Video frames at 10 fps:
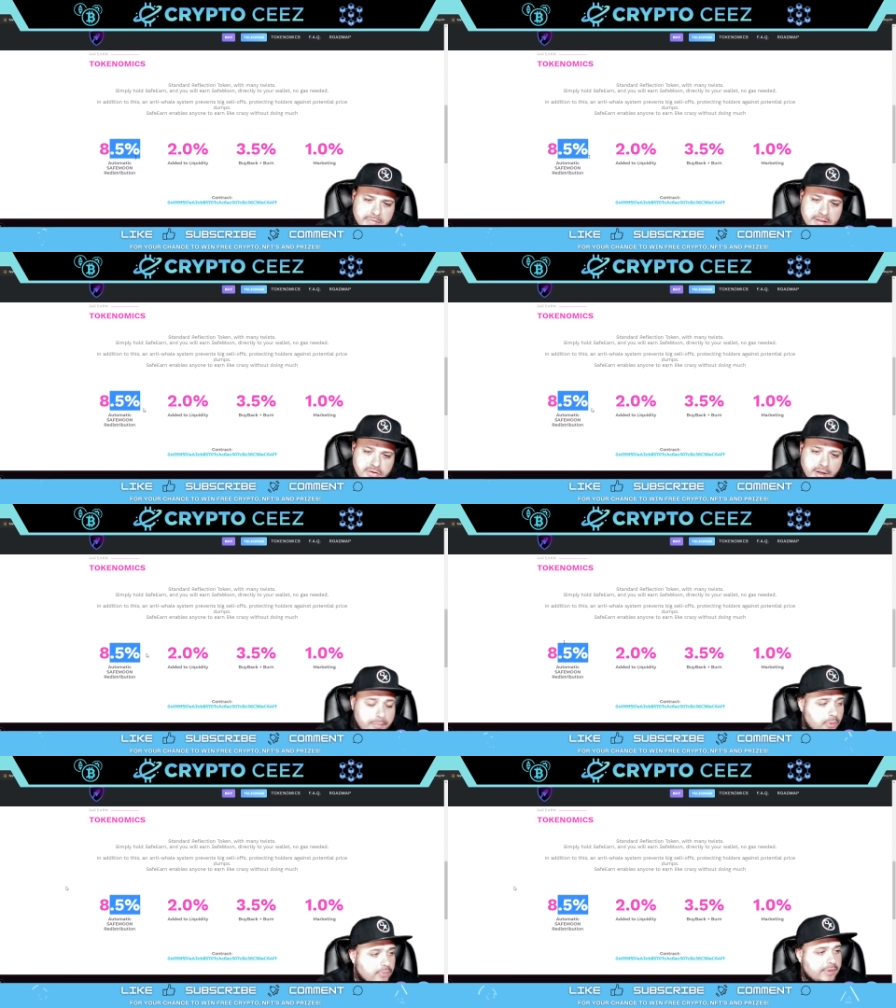
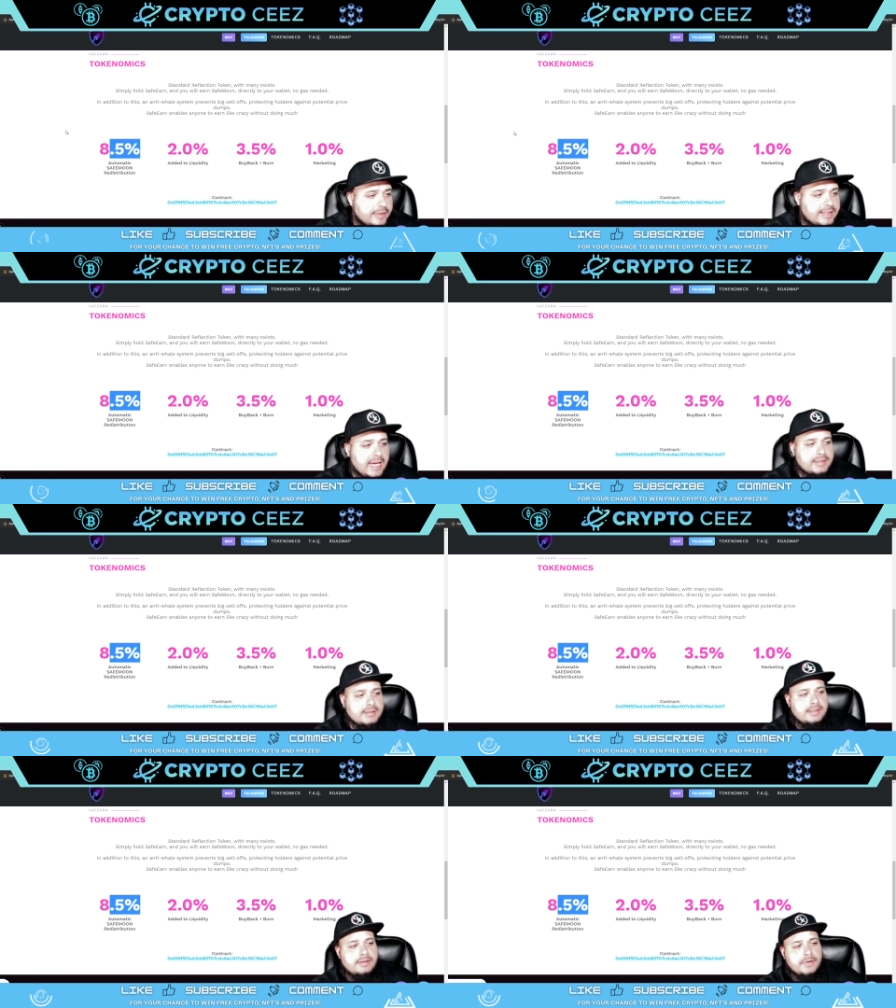double the
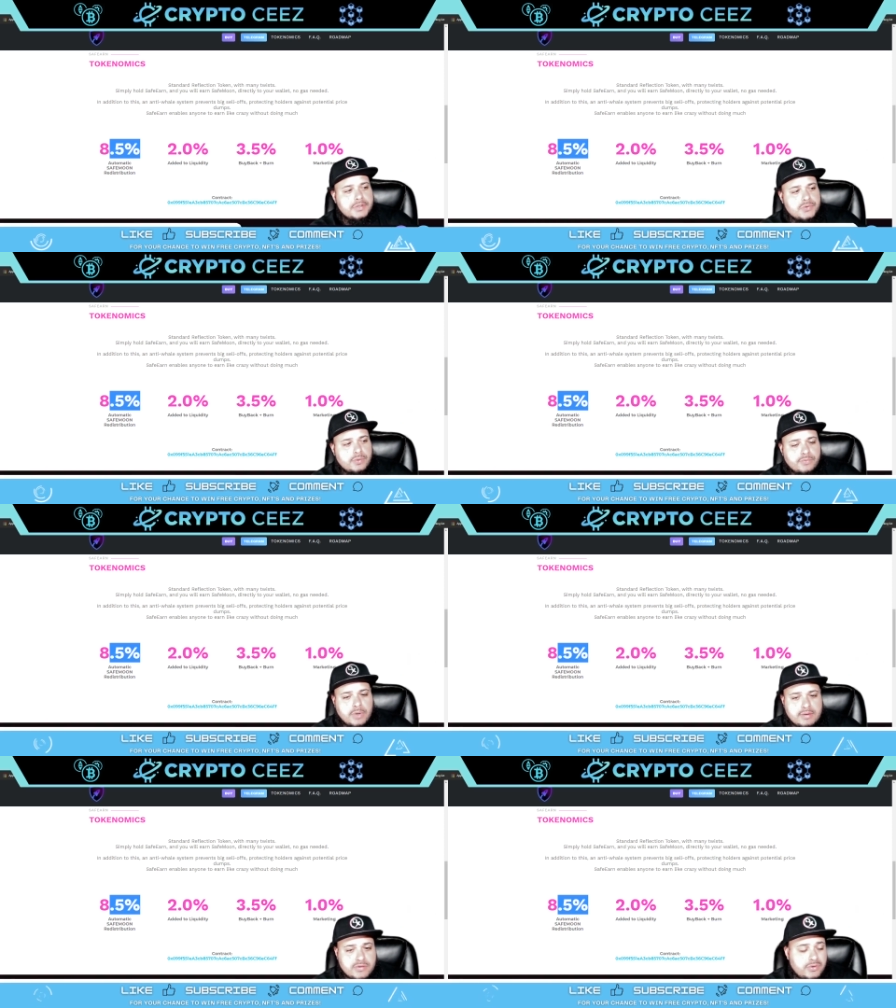tax in the first 24
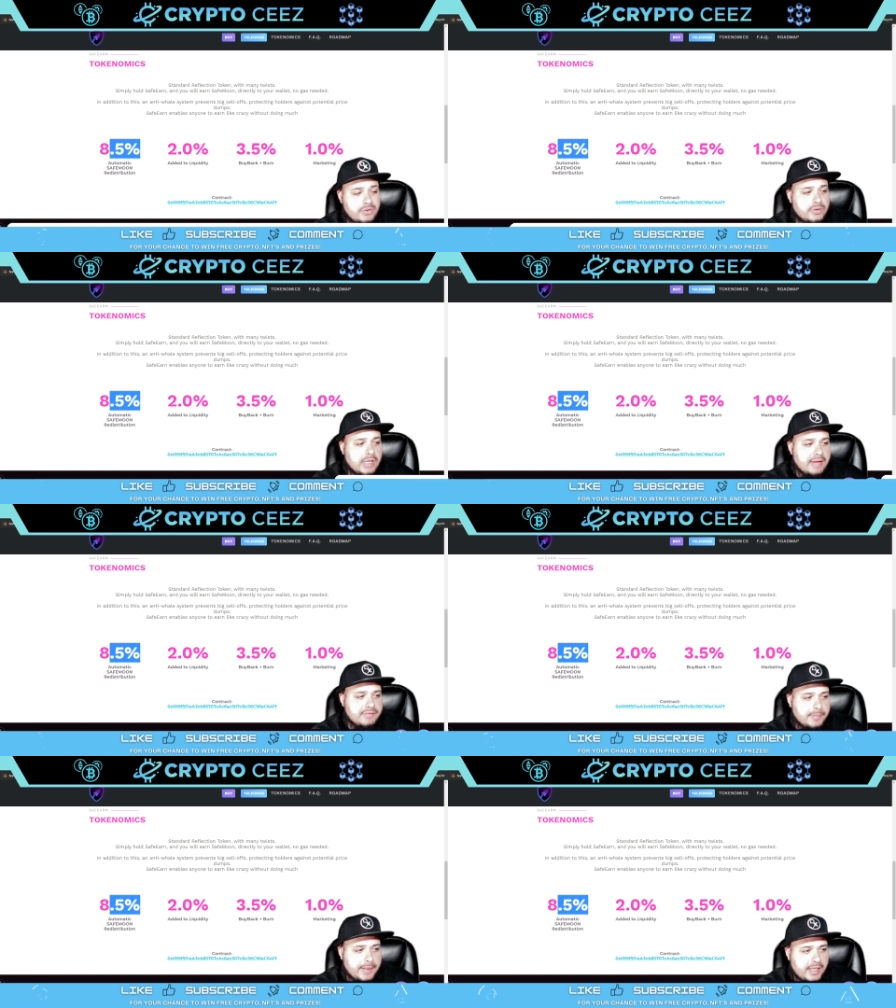hours. So you're going to have
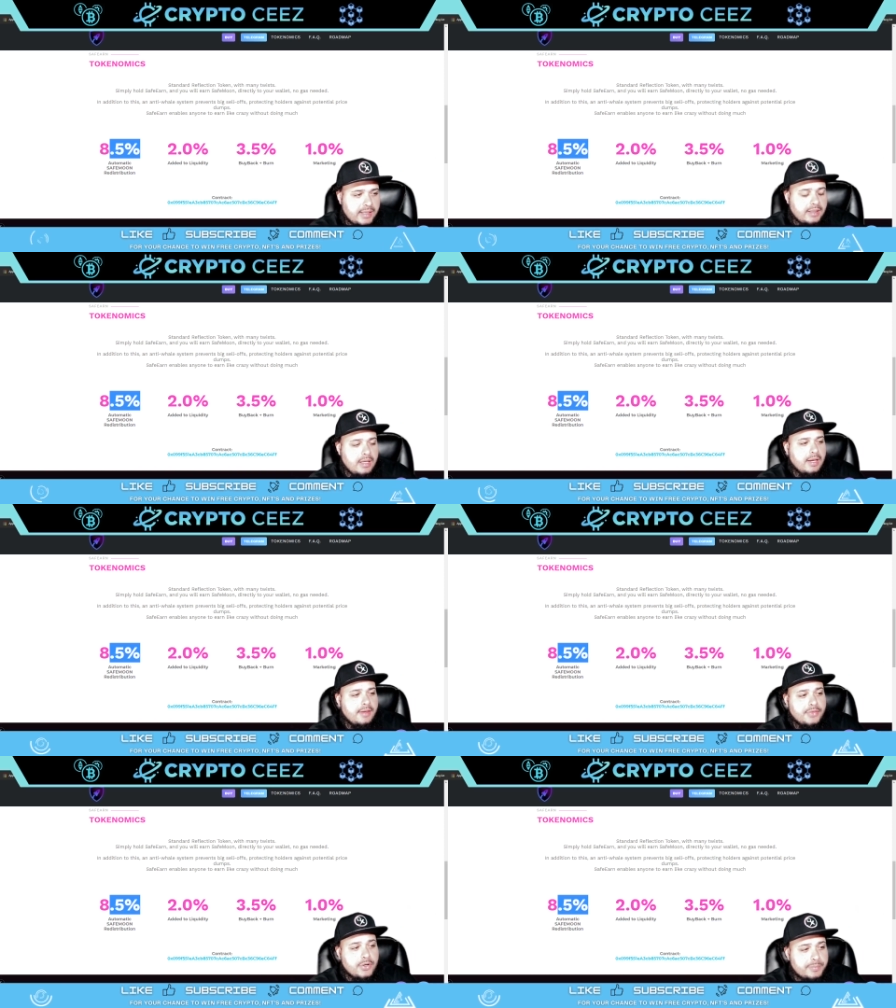to pay
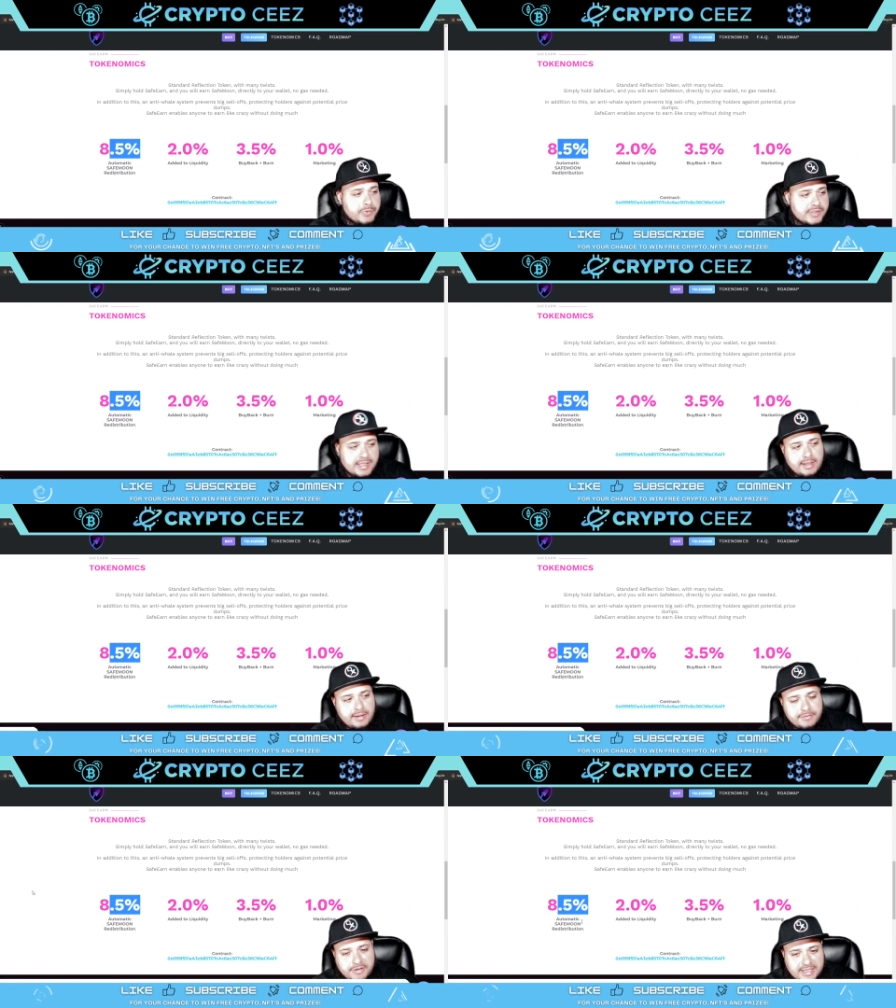30%
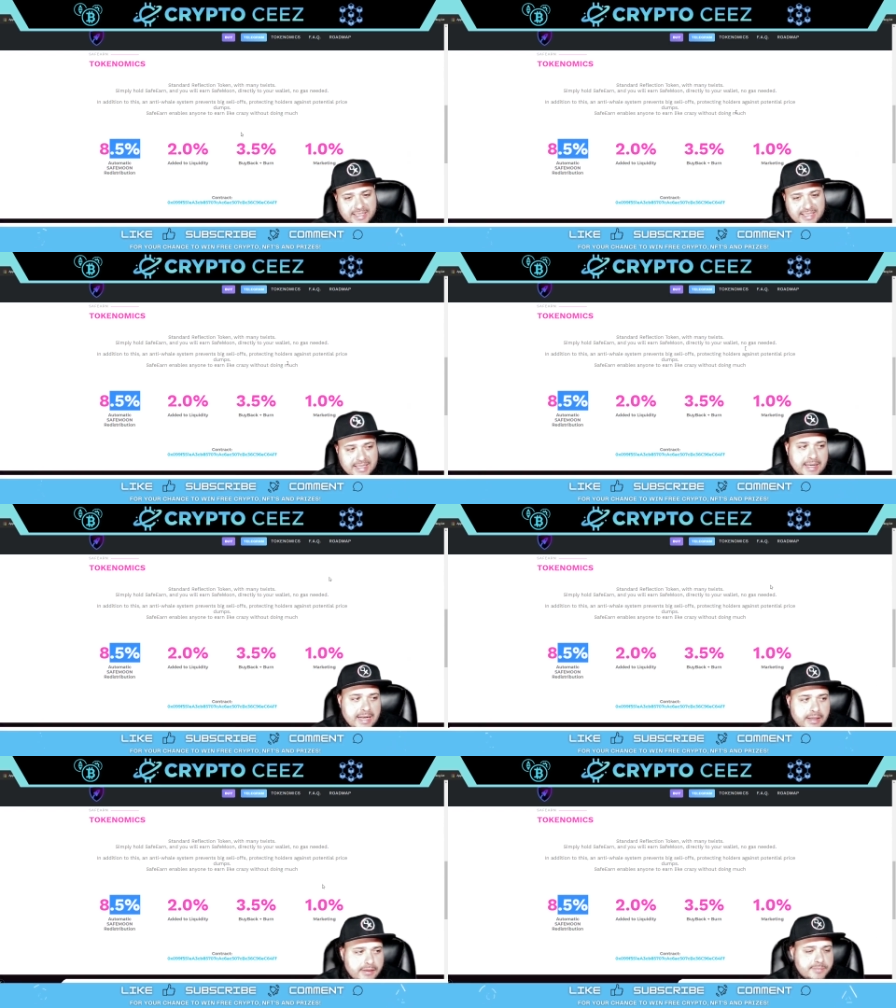if you're getting in and
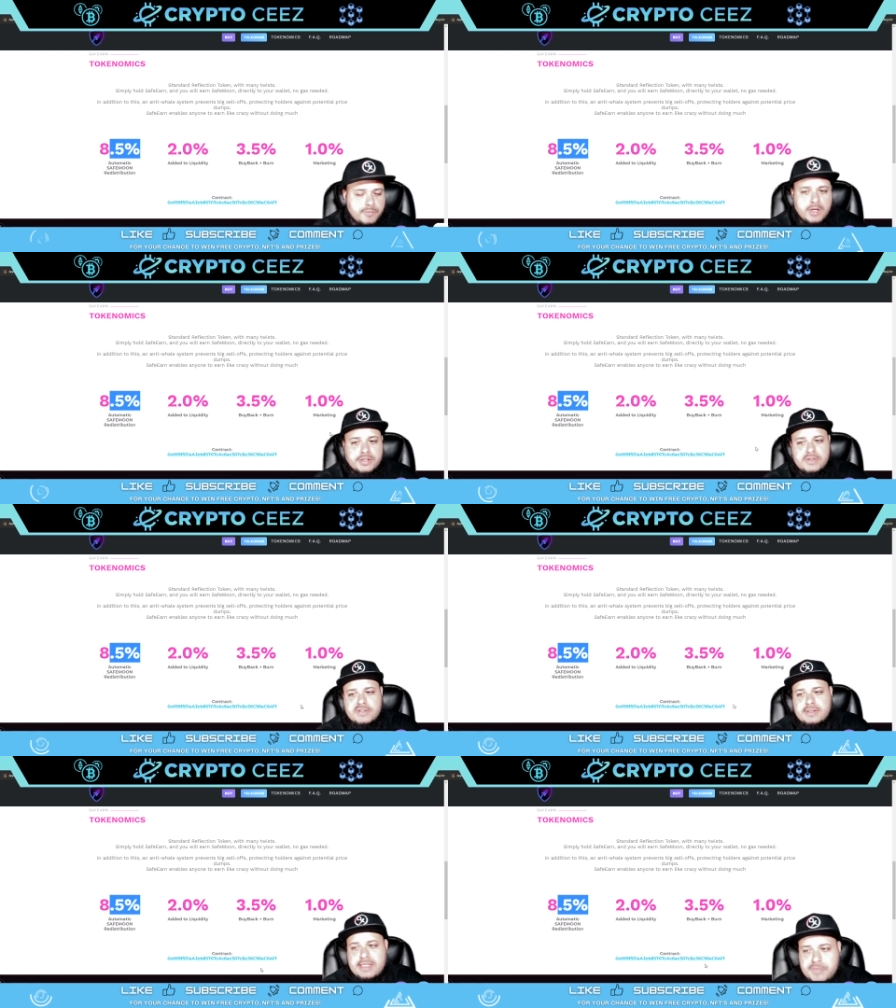out of this project.
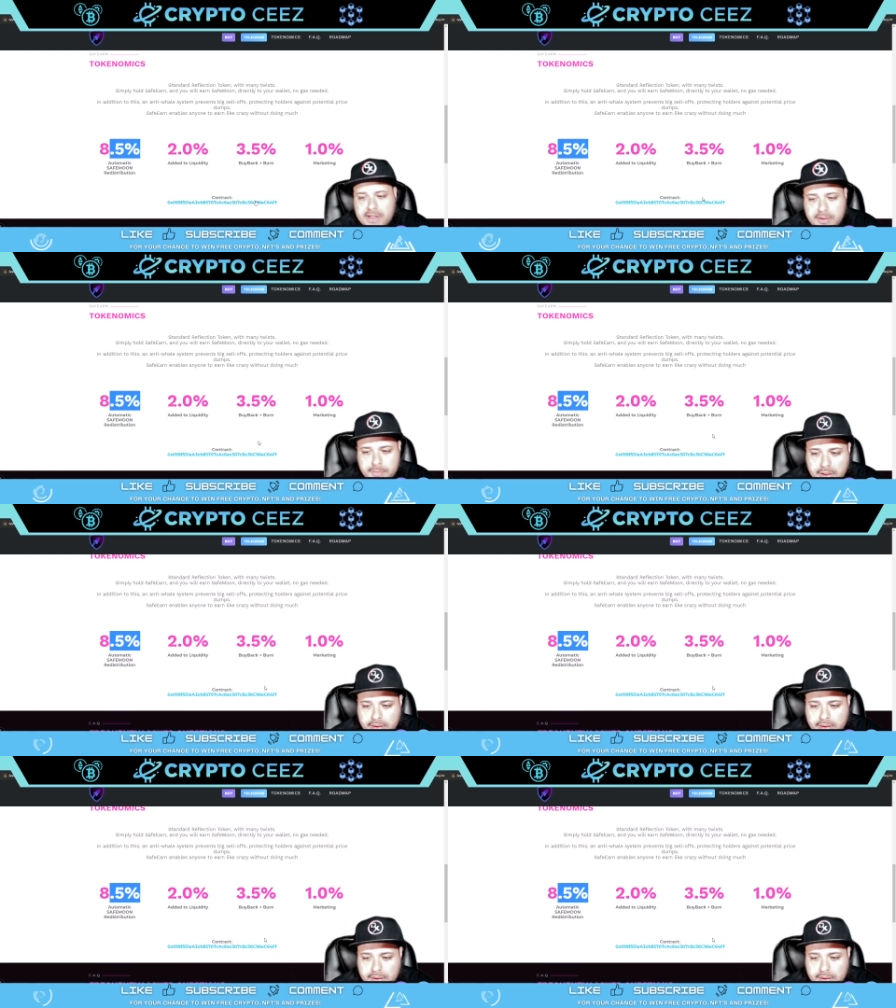Just keep that in mind.